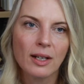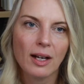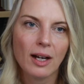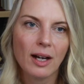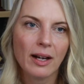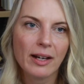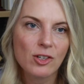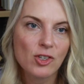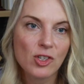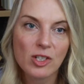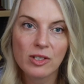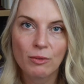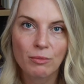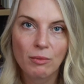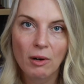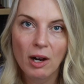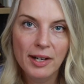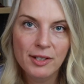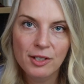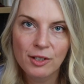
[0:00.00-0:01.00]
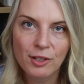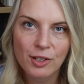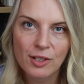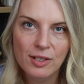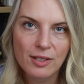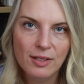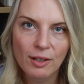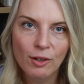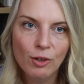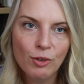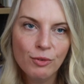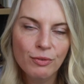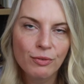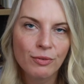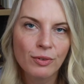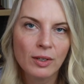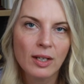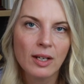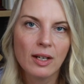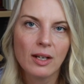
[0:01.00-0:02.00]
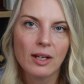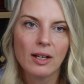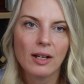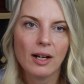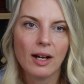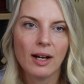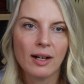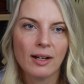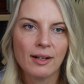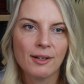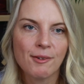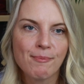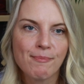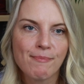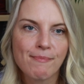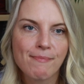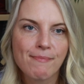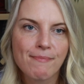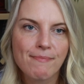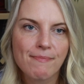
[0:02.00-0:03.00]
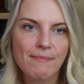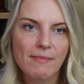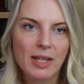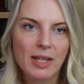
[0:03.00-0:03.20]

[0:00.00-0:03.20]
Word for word: uh, and she's a writer herself. Um,